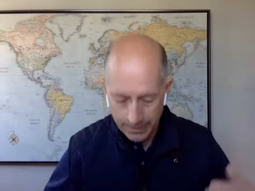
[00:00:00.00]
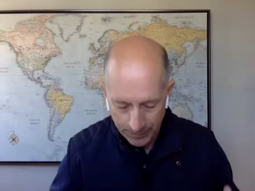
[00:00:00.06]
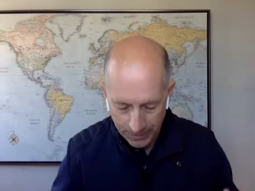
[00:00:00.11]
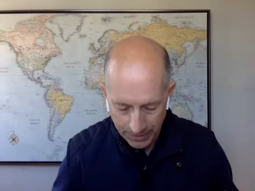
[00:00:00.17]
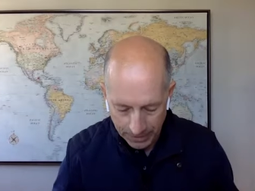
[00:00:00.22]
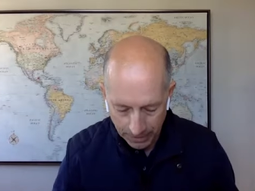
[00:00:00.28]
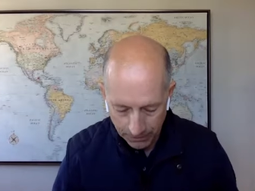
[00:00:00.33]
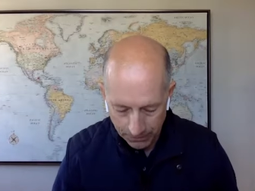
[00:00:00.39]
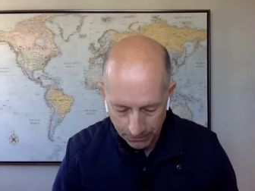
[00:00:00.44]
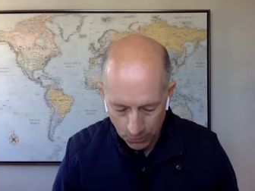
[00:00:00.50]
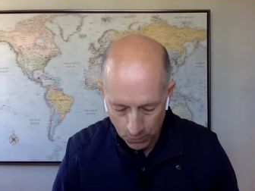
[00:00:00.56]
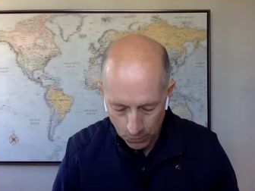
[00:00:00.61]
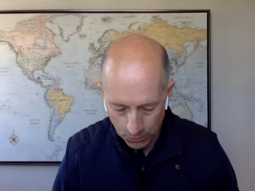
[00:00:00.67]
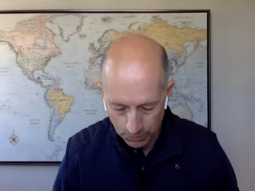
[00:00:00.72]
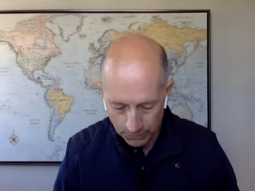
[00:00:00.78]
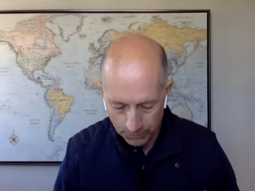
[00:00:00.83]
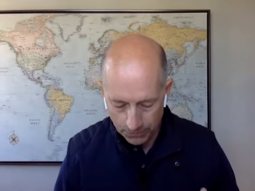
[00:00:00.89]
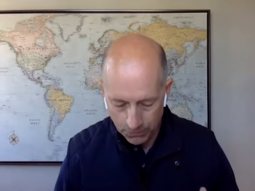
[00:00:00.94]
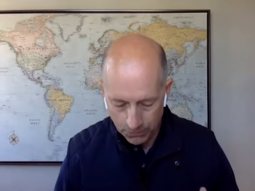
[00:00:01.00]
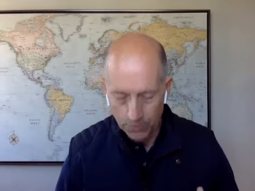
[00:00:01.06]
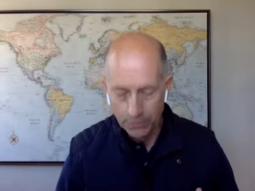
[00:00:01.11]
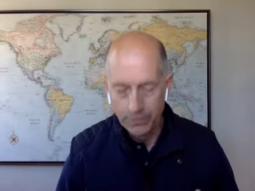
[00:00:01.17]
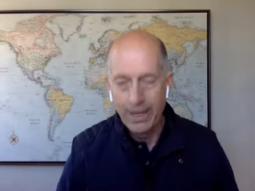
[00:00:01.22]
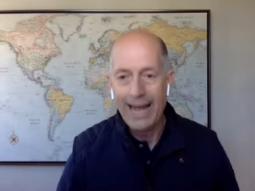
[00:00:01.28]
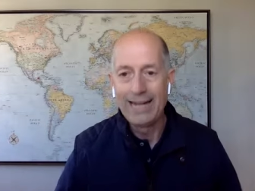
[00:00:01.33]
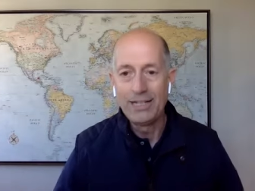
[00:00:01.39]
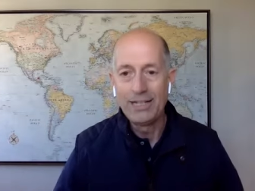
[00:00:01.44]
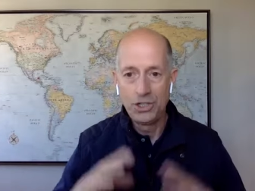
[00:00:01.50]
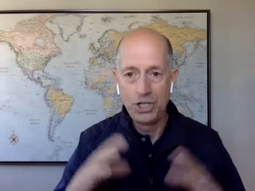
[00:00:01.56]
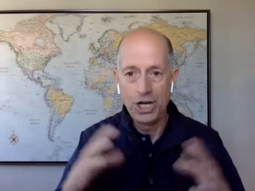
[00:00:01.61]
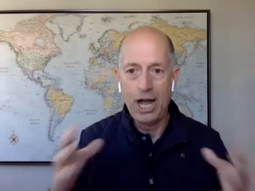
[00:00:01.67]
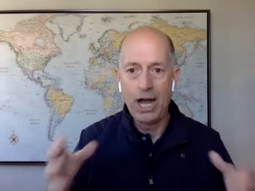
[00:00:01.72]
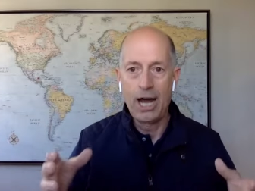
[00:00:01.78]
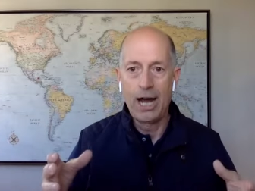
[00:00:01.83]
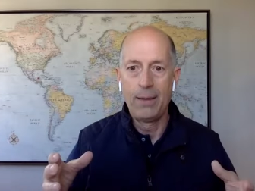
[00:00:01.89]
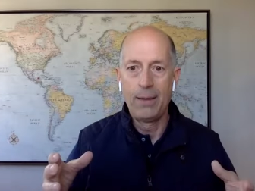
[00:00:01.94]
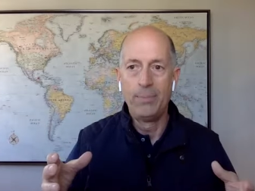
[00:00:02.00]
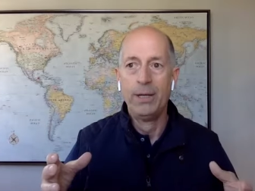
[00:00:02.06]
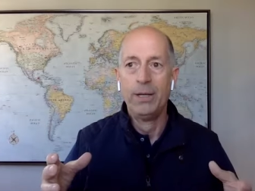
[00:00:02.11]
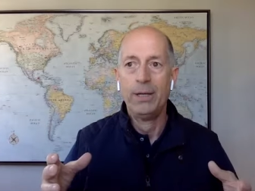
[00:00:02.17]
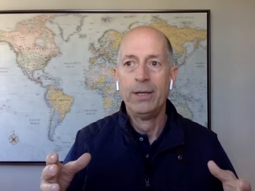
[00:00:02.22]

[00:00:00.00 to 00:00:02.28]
you know, for for that job